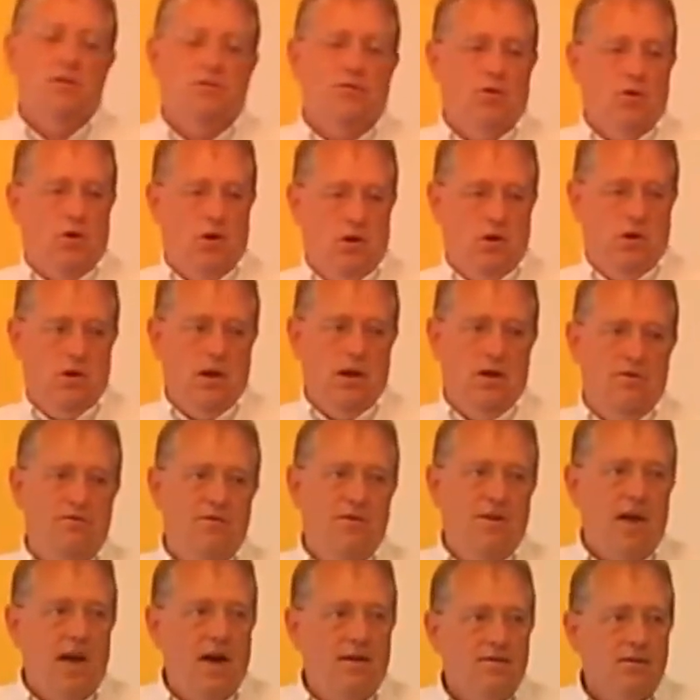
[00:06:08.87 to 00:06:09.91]
different
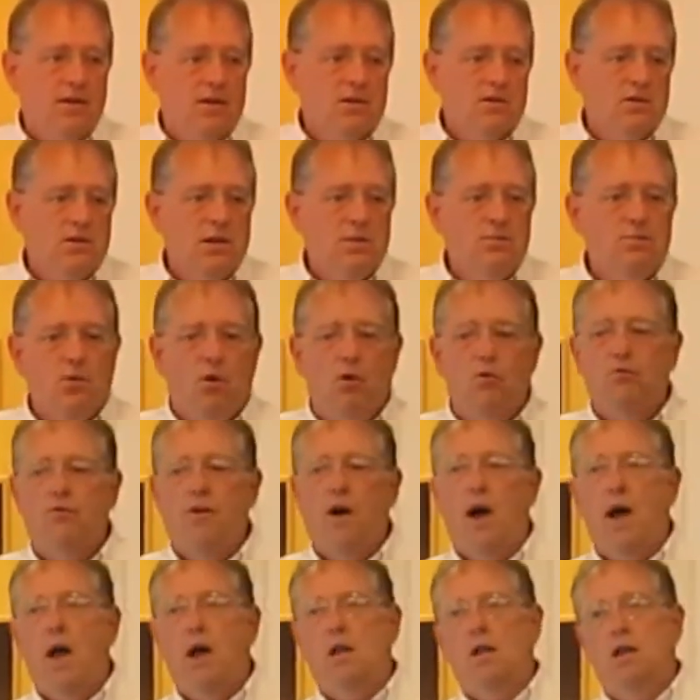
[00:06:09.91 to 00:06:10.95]
efficacy
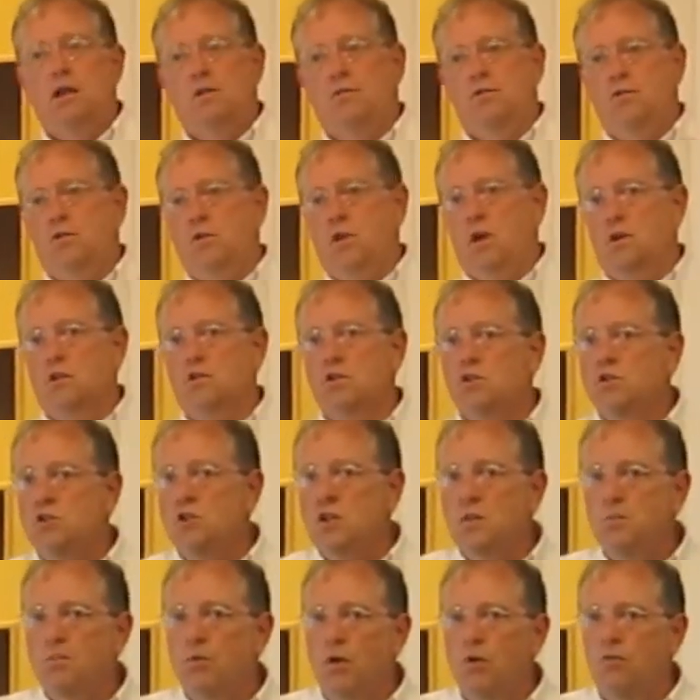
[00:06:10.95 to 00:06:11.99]
profile, a different
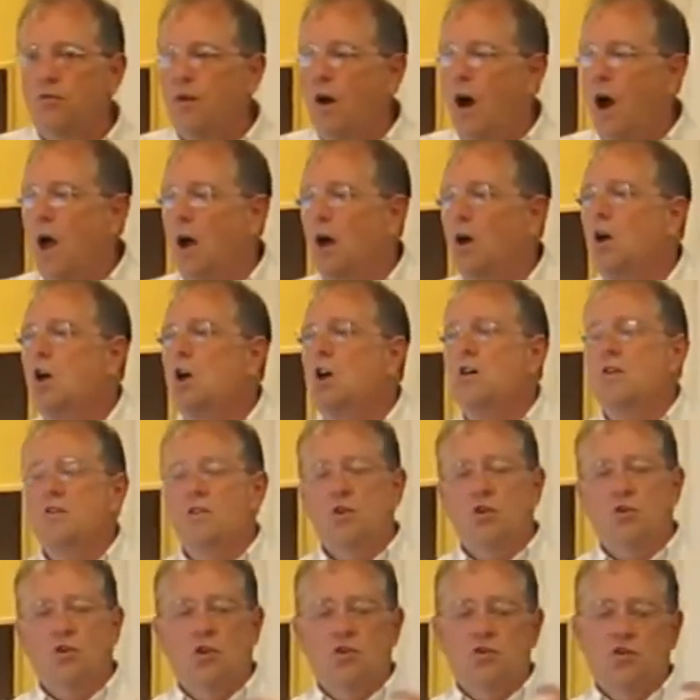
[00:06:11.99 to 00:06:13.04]
toxicity profile.
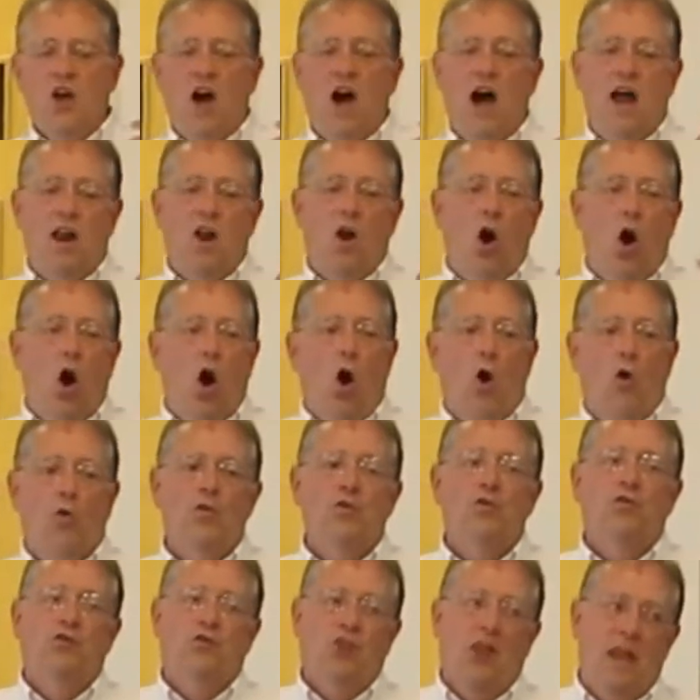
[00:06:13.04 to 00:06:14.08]
They're not
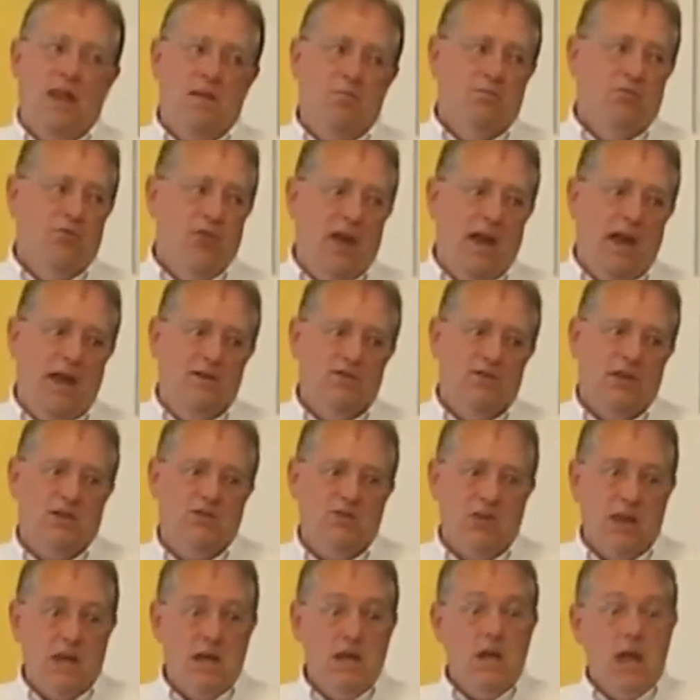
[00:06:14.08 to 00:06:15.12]
all the same thing. It's like
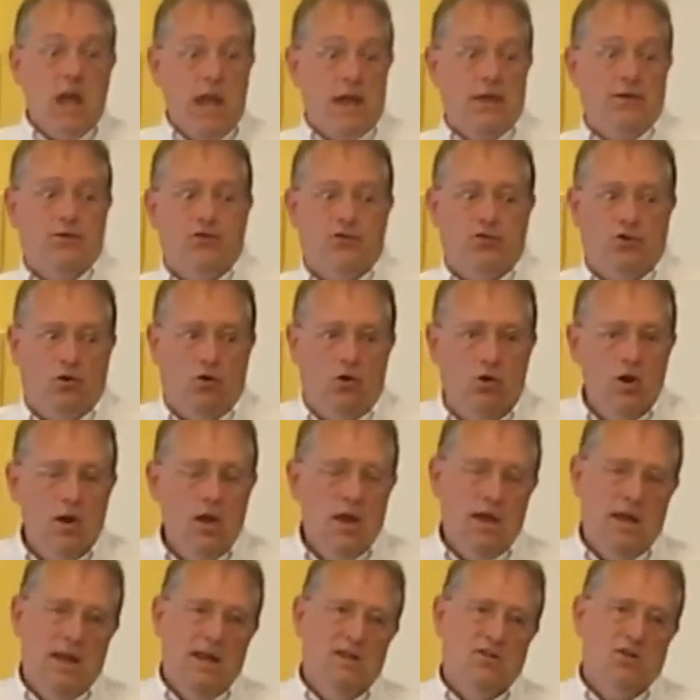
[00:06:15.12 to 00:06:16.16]
saying cancer
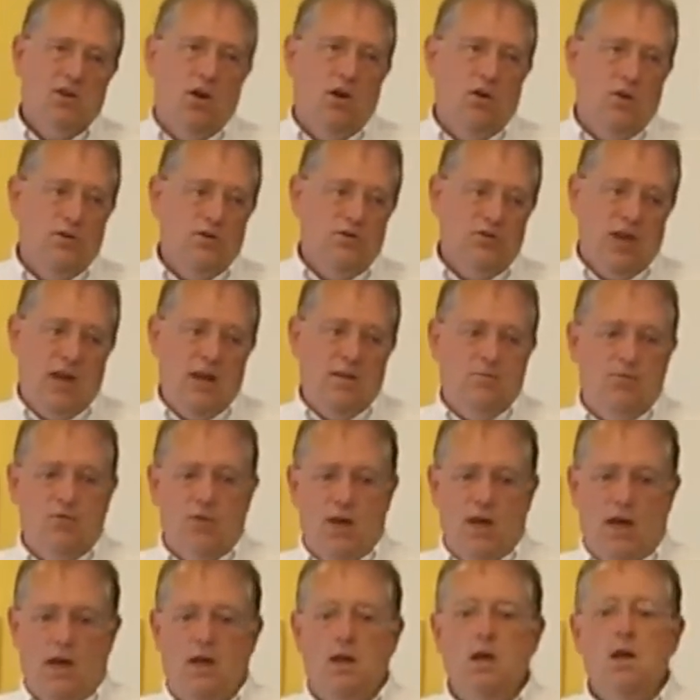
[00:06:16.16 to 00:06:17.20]
is all the same
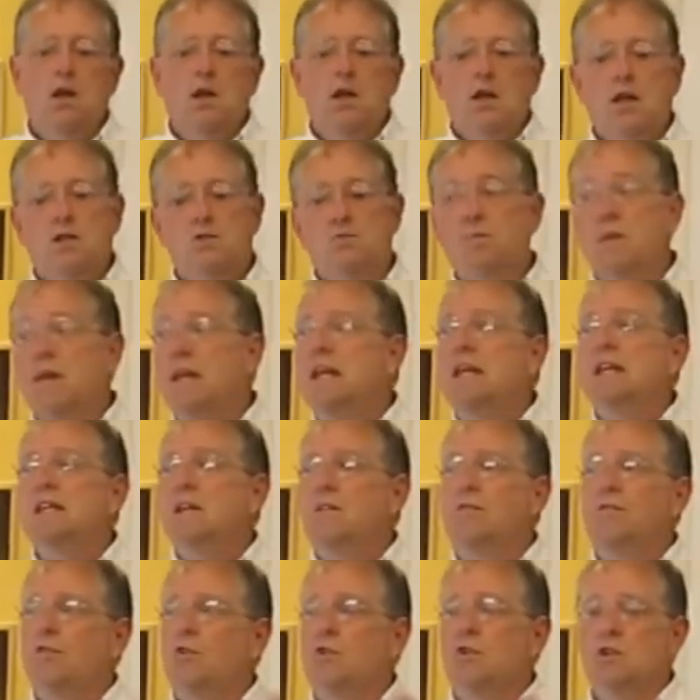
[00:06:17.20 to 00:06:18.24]
thing. There's many
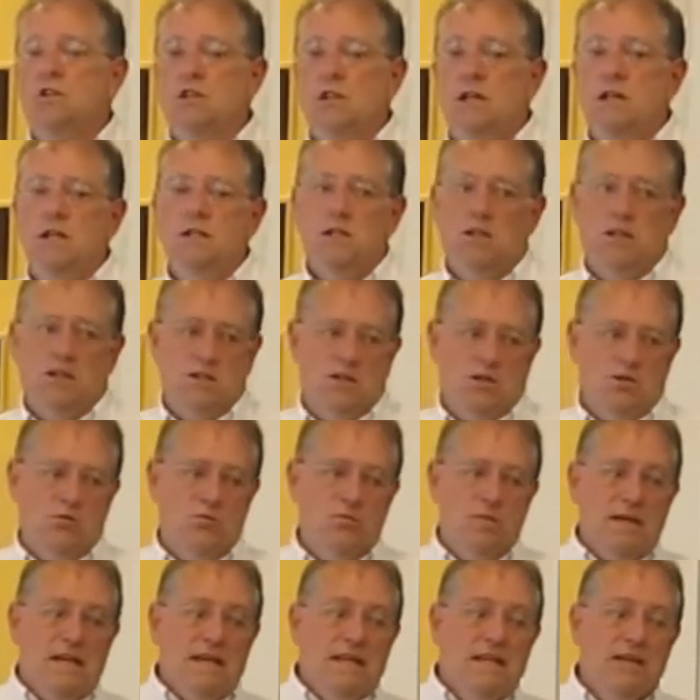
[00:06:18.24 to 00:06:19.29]
different diseases.
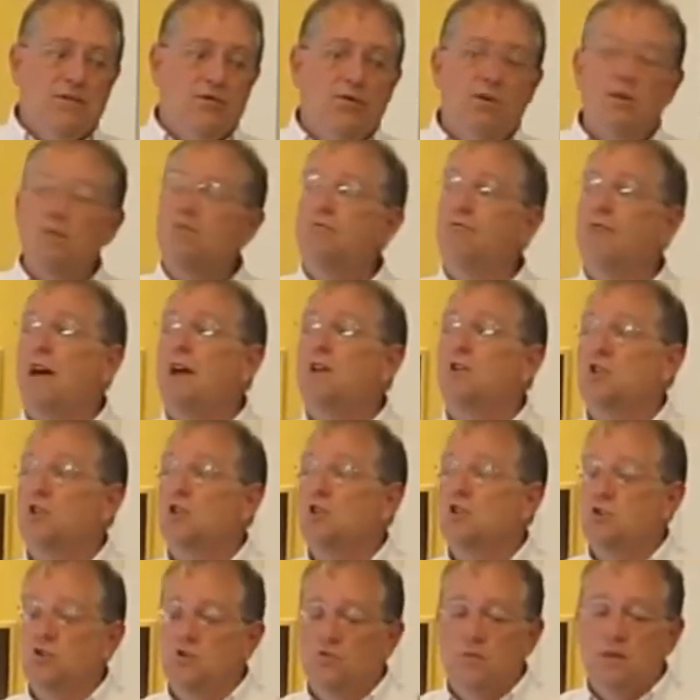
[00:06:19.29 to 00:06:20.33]
There's many different
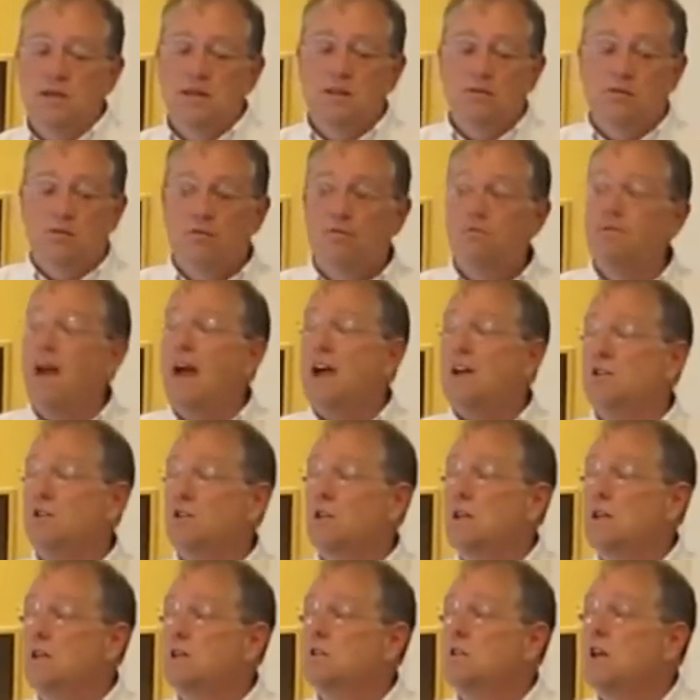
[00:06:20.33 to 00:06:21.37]
infections. There's many different
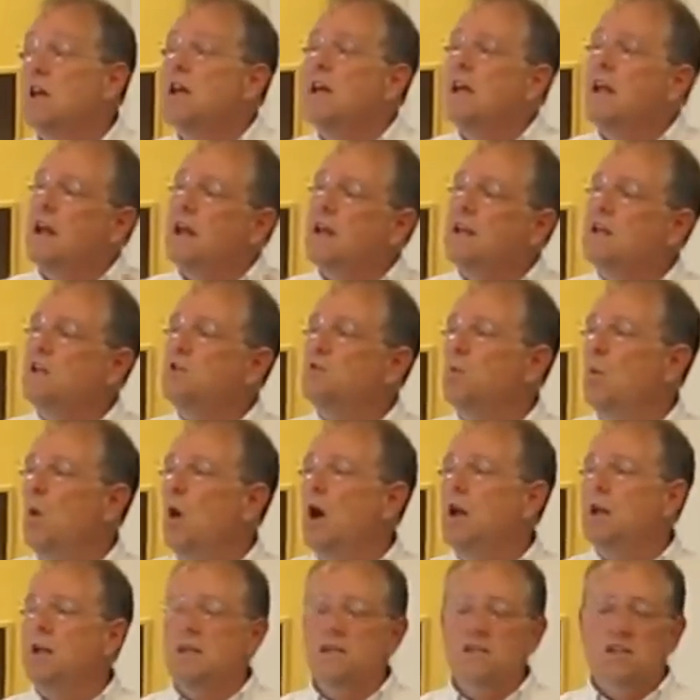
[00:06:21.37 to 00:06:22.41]
vaccines. And each
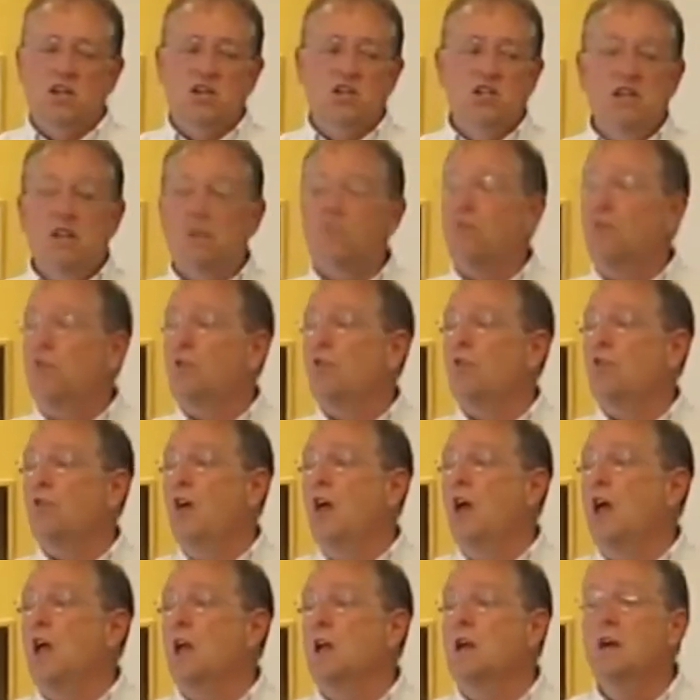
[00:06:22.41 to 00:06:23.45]
one is a different
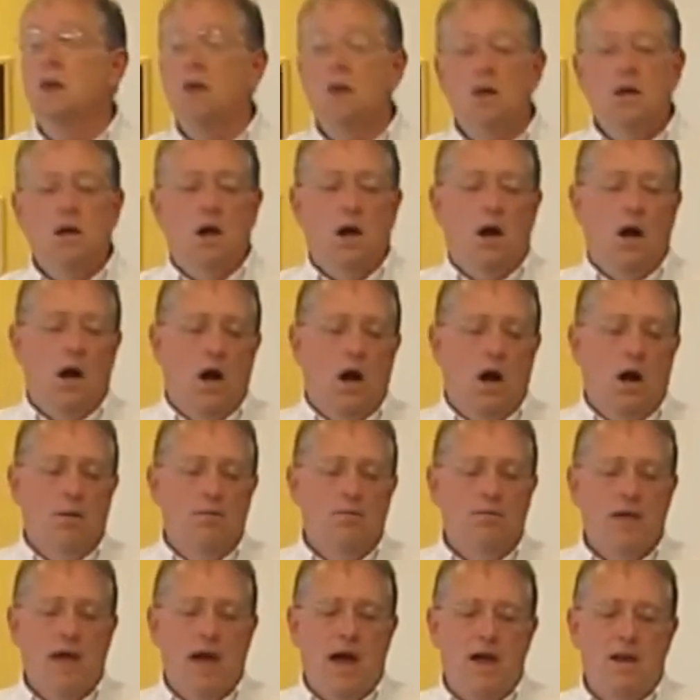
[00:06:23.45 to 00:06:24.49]
thing
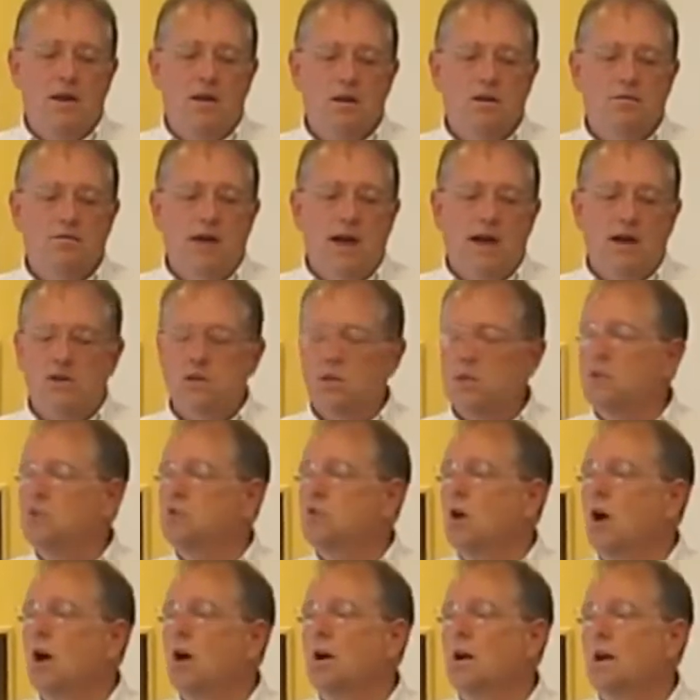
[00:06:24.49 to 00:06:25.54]
um, that the vaccines
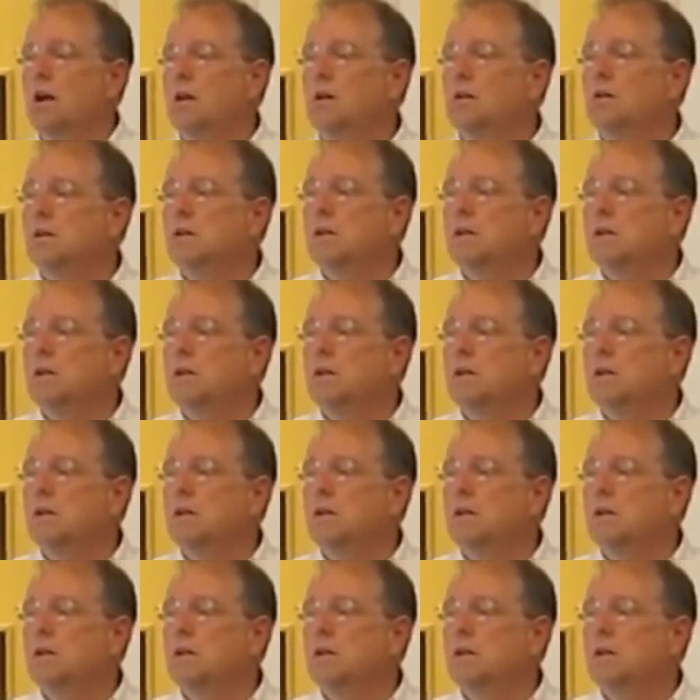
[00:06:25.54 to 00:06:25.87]
target.